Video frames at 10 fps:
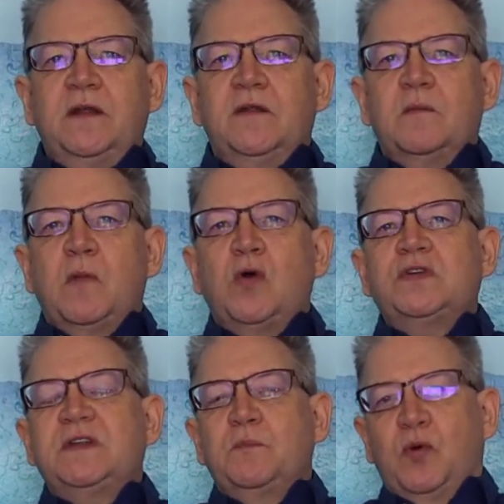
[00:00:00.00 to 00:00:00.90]
the
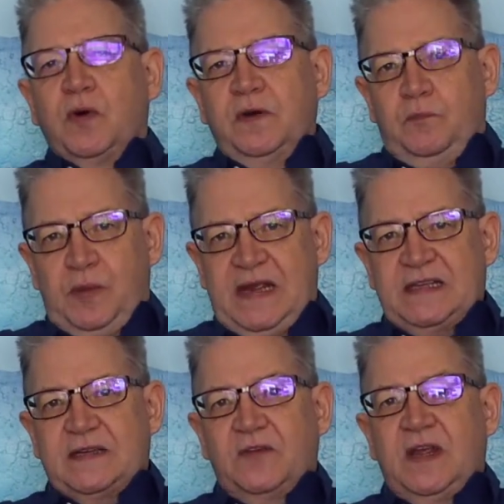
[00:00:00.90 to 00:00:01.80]
most important
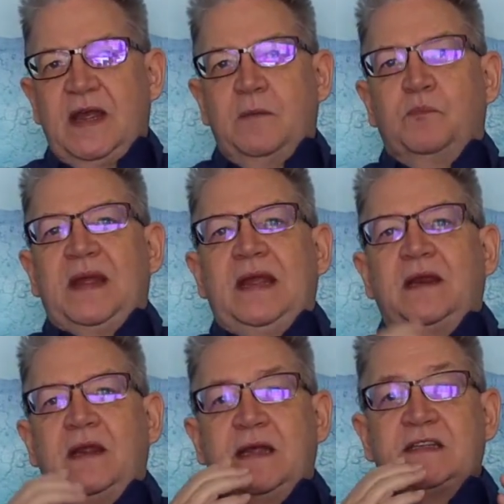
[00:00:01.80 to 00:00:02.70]
piece of a
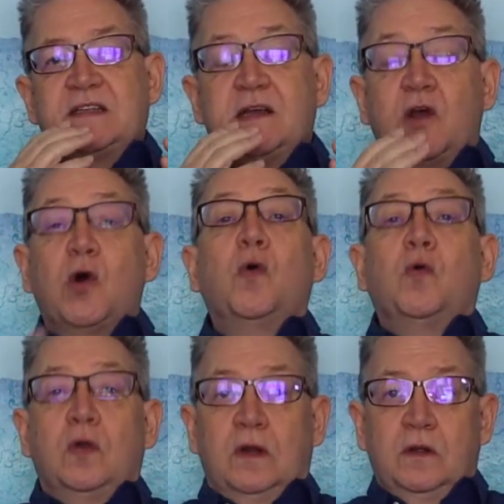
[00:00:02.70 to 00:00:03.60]
campaign is the
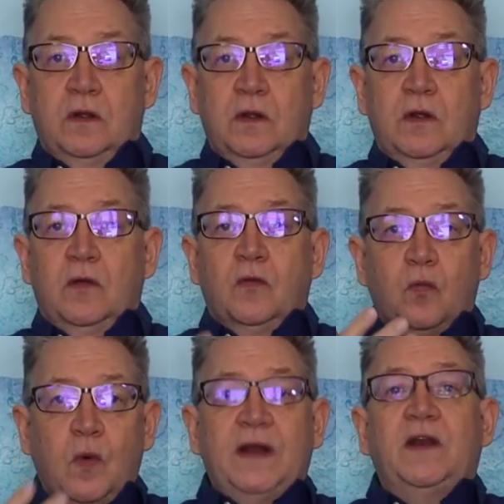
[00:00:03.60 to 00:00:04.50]
goal.
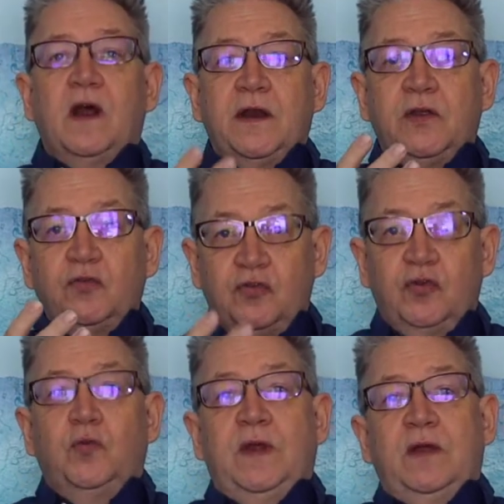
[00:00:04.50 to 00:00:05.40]
What are you
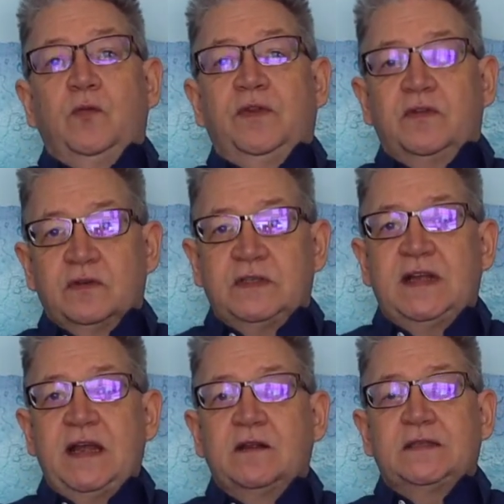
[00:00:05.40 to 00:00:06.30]
doing with your
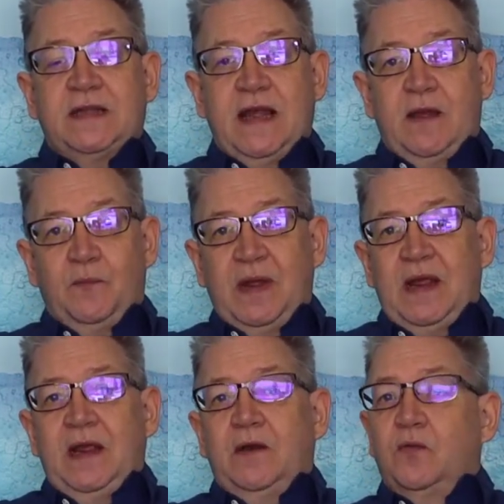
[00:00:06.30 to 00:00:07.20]
sales
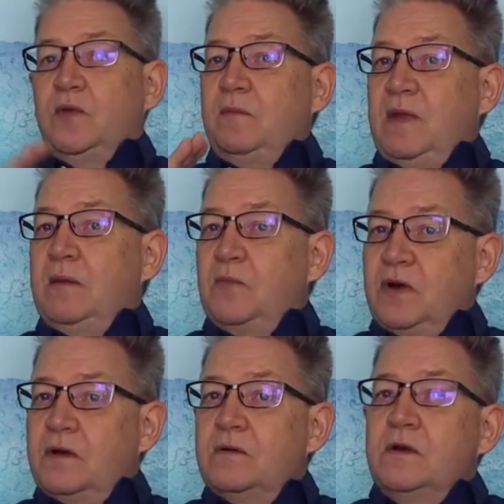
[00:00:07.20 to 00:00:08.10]
campaign?
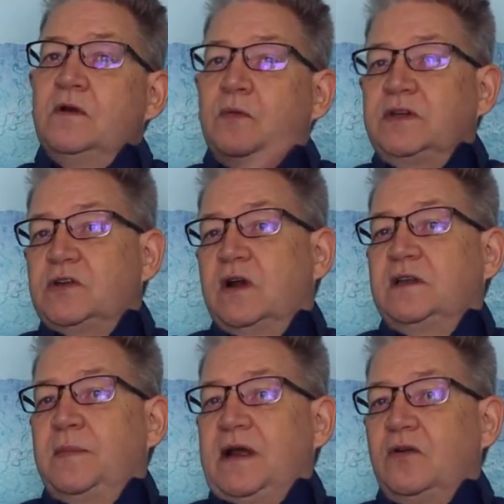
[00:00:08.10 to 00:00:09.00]
Remember, we
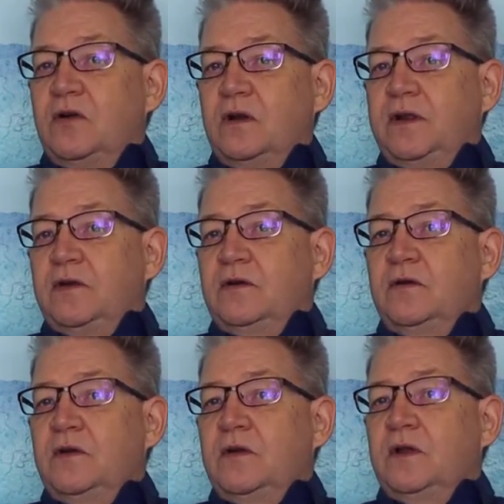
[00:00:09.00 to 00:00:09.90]
talked about earlier,
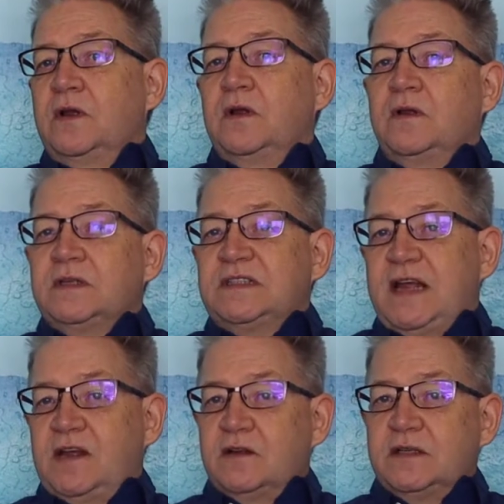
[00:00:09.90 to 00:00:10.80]

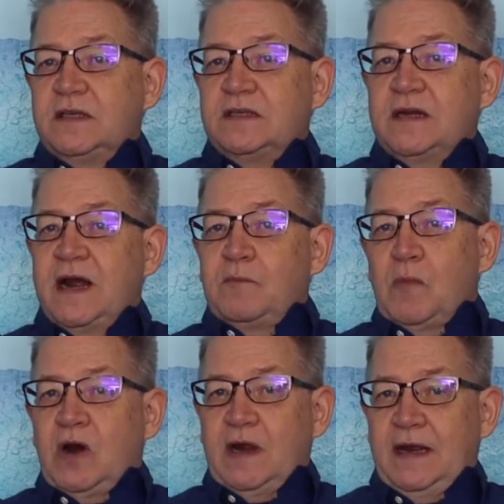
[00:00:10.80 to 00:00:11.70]
sales is not
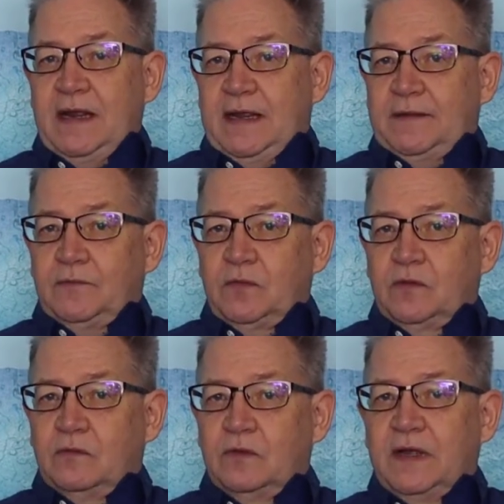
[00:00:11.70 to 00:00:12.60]
marketing.
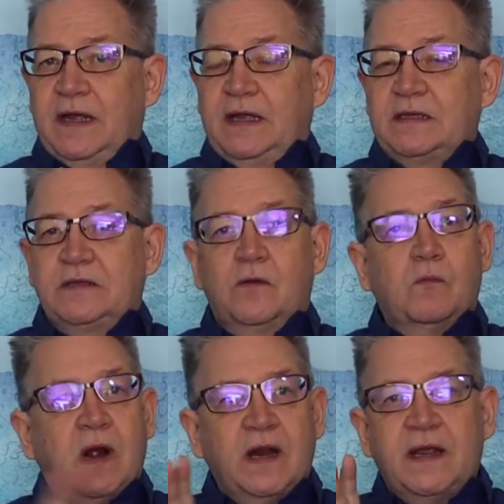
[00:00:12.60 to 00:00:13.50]
Okay, so
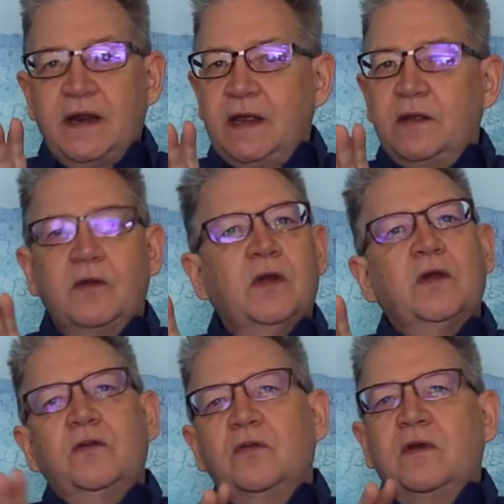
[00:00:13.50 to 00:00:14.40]
marketing,
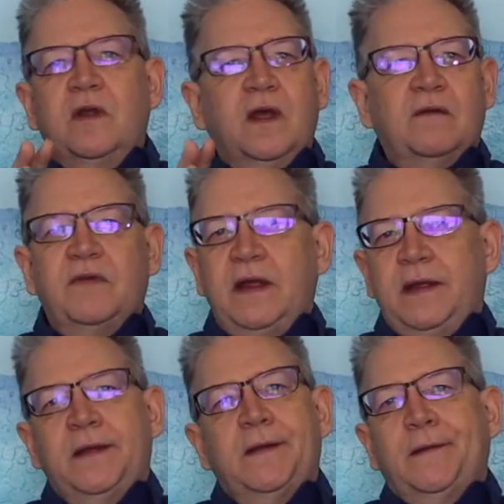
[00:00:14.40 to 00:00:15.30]
you can have a